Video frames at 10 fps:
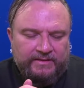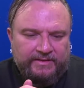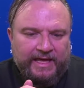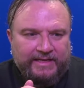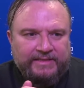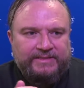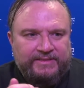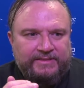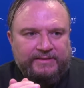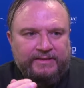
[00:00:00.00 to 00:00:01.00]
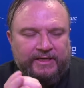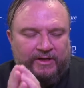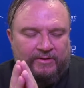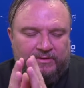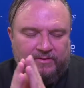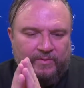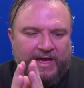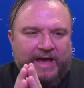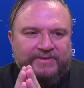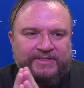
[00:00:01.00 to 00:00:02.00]
that is, you know, we
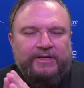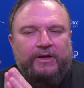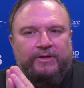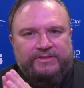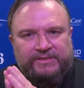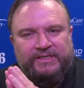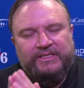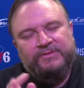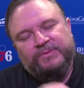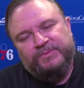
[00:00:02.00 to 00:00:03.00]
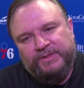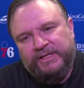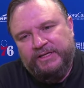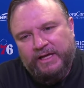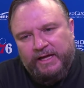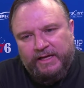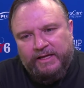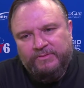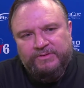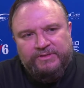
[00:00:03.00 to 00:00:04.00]
haven't done all those assessments, but
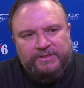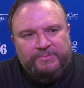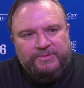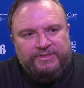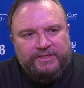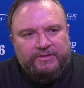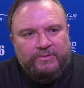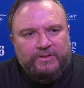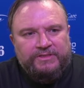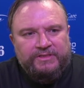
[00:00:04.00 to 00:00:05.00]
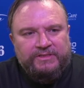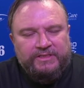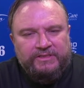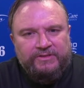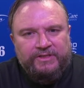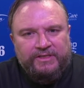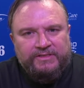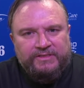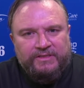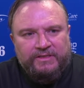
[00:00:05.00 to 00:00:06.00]
I really appreciate your question, because I do think
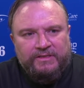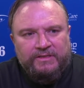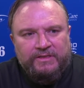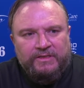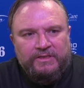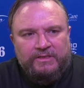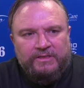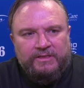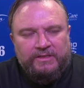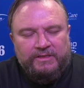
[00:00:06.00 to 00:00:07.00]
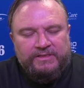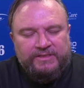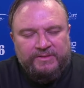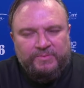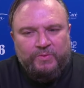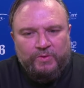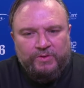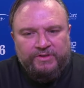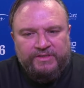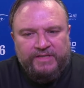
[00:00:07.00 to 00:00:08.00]
it's an
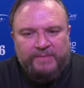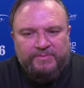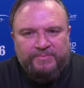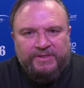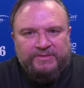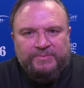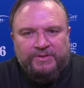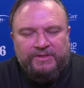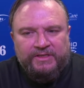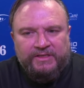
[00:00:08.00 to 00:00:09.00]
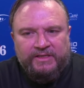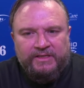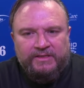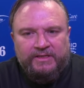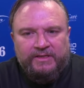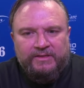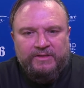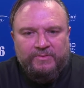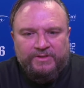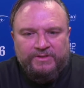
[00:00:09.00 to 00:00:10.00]
important type of benchmarking
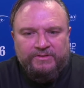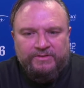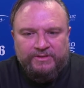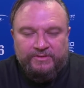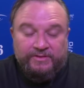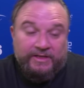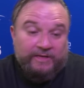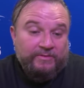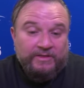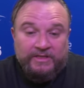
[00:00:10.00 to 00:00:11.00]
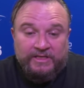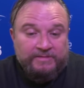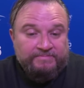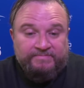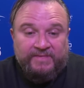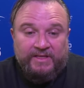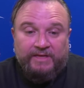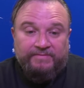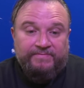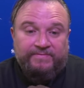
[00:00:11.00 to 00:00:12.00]
that we do. Now,
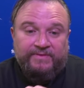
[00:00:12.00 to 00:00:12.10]
if